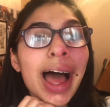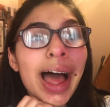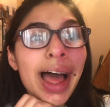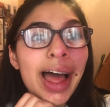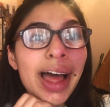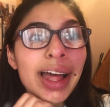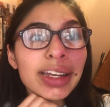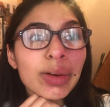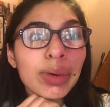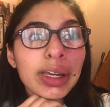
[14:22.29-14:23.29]

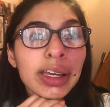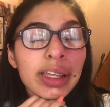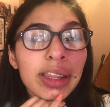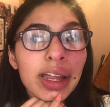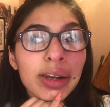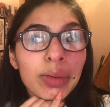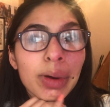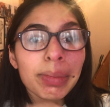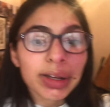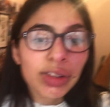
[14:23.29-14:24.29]
and we then
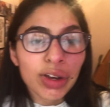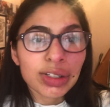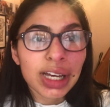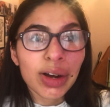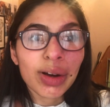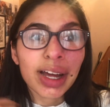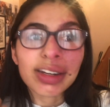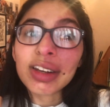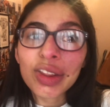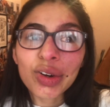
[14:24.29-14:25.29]
went back to the hotel had
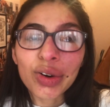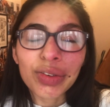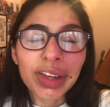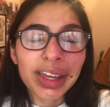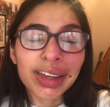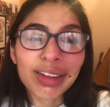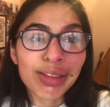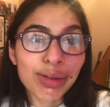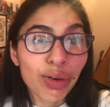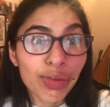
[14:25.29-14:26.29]
another coffee
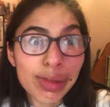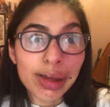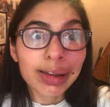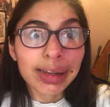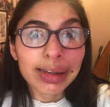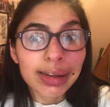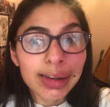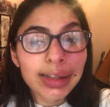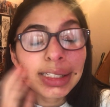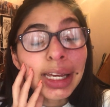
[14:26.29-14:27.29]
because obviously I needed
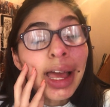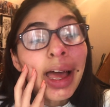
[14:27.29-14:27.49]
it